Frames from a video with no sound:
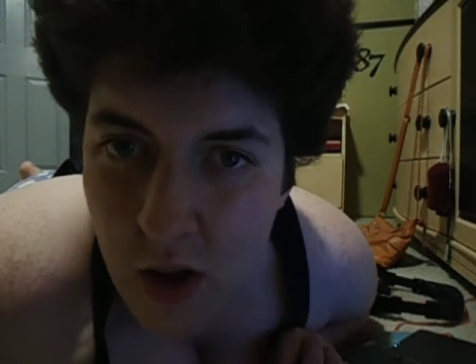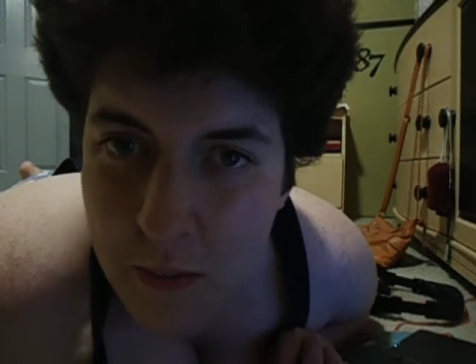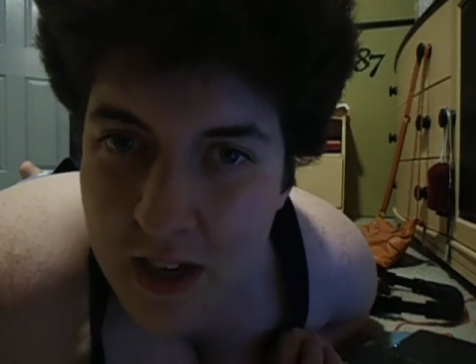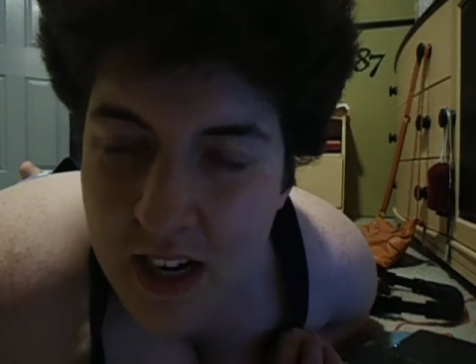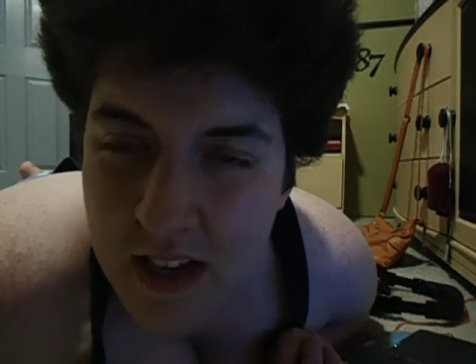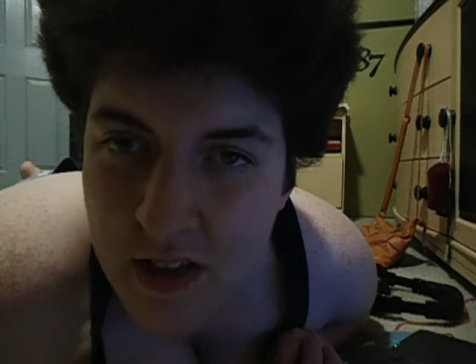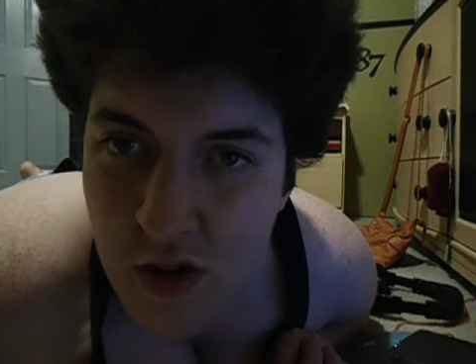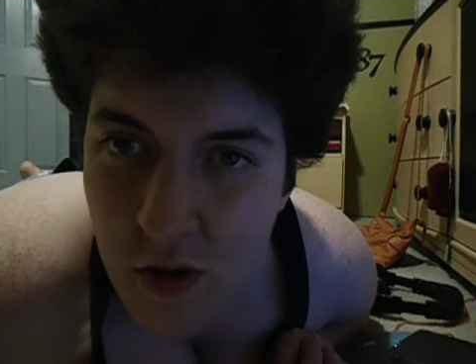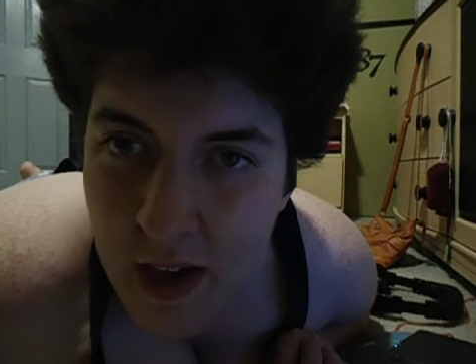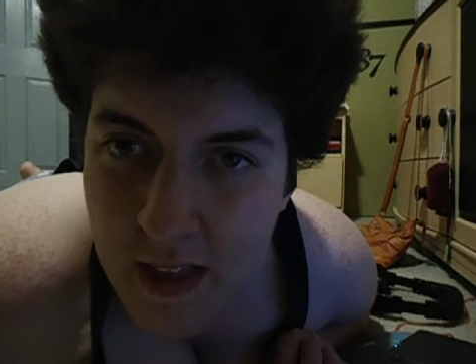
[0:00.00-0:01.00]
Hope you guys
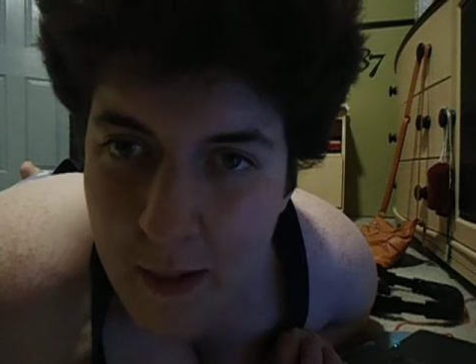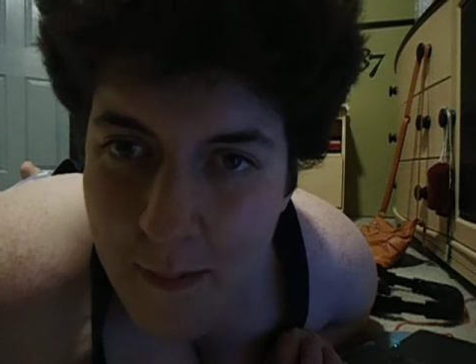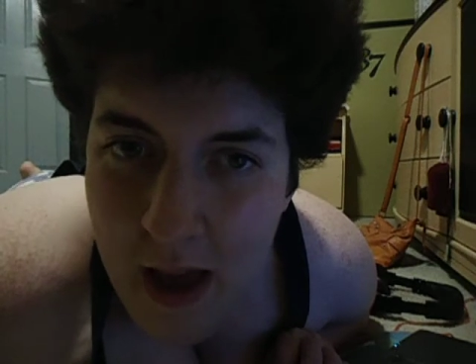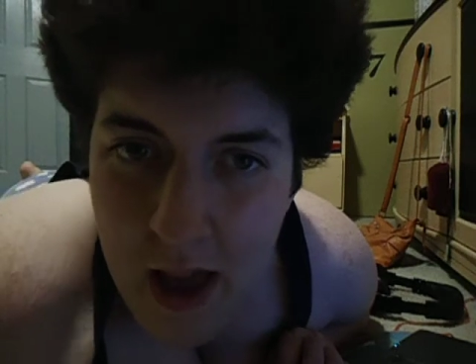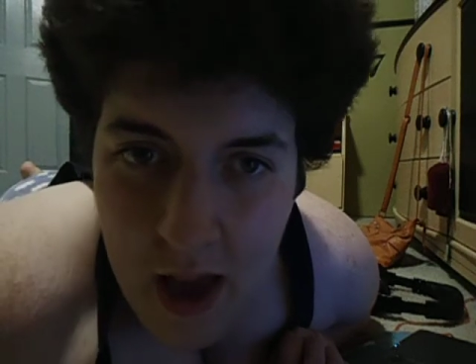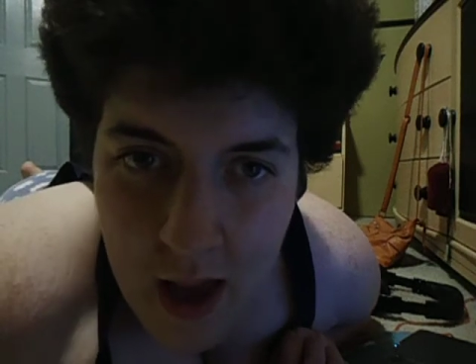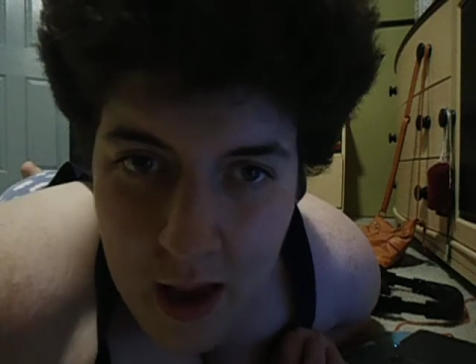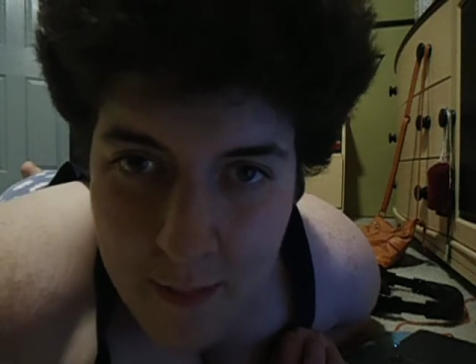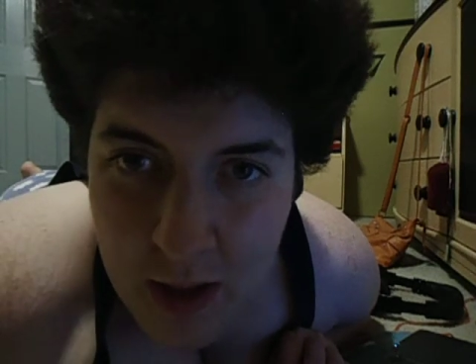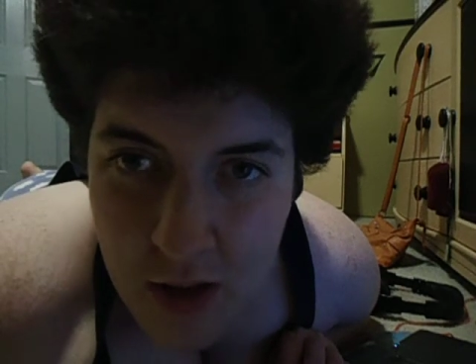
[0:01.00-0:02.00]
enjoy them.
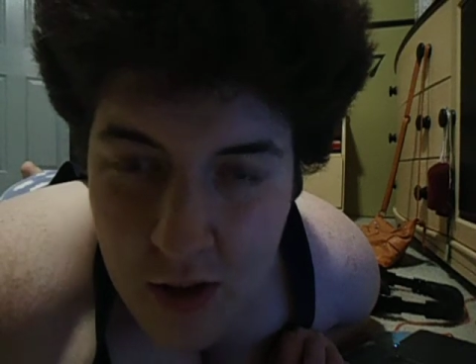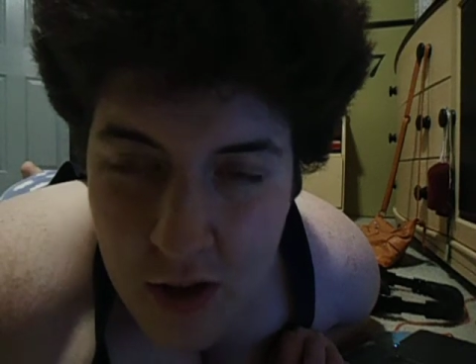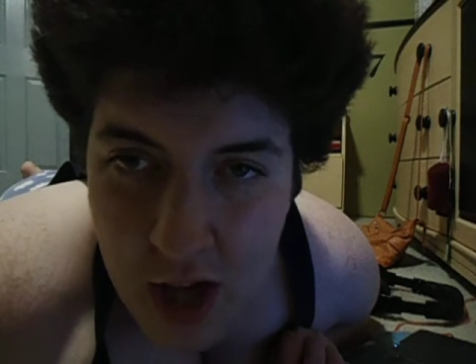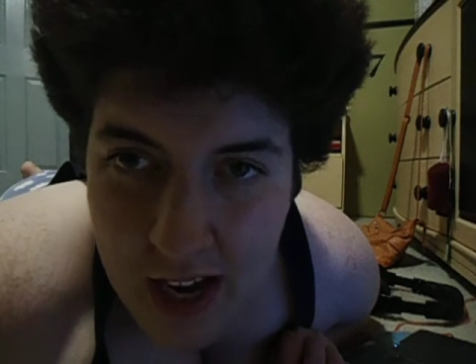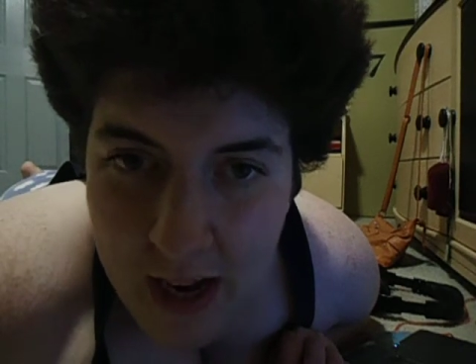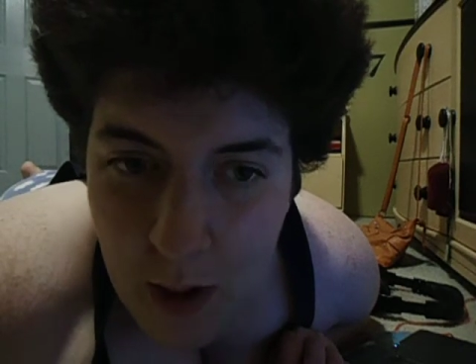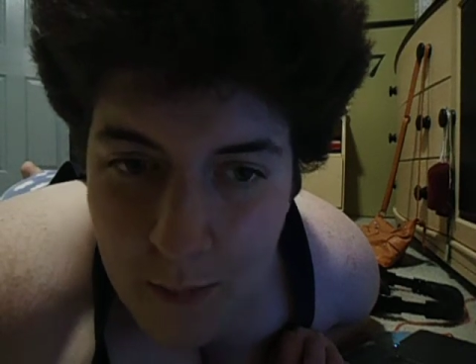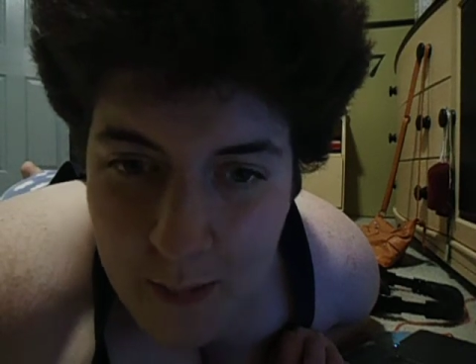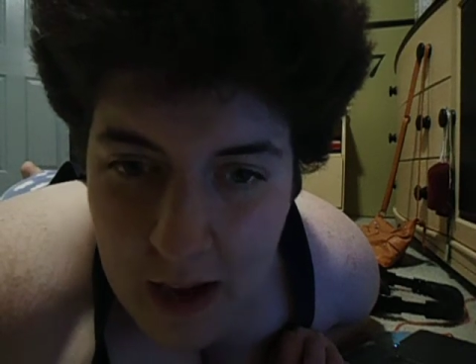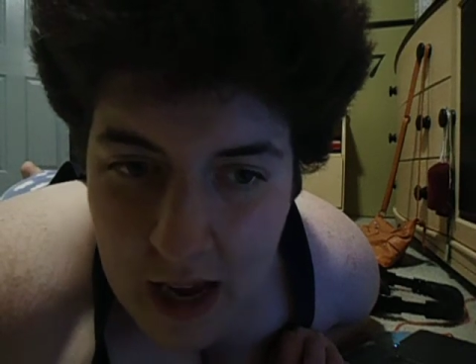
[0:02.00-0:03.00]
And make sure to check
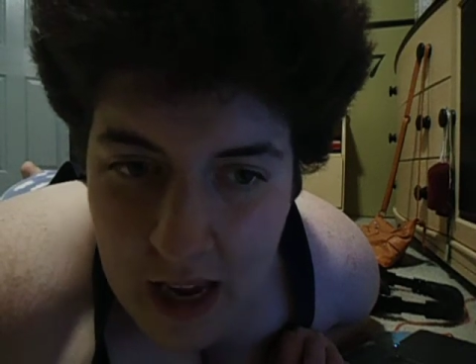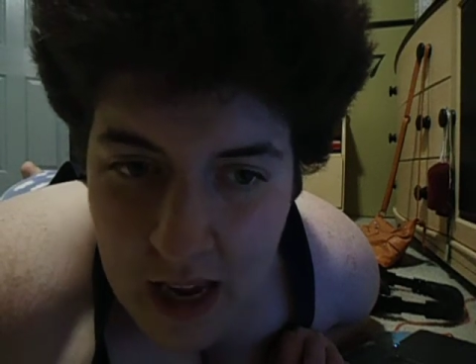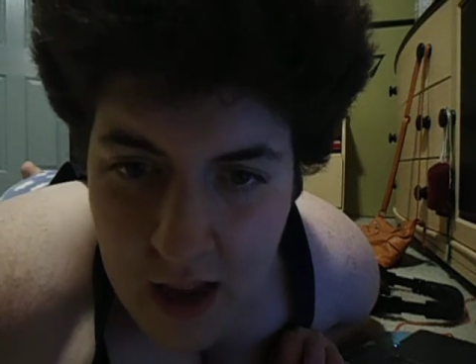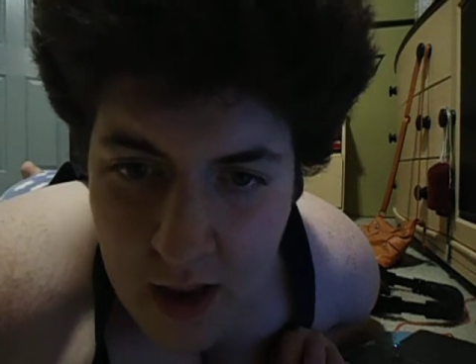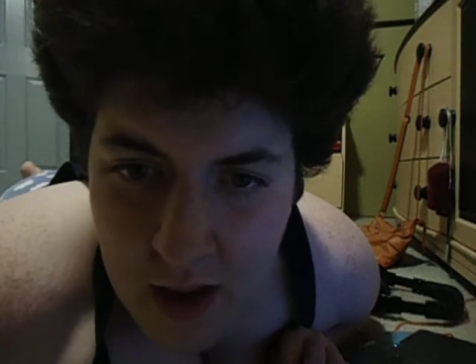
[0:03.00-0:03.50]
out my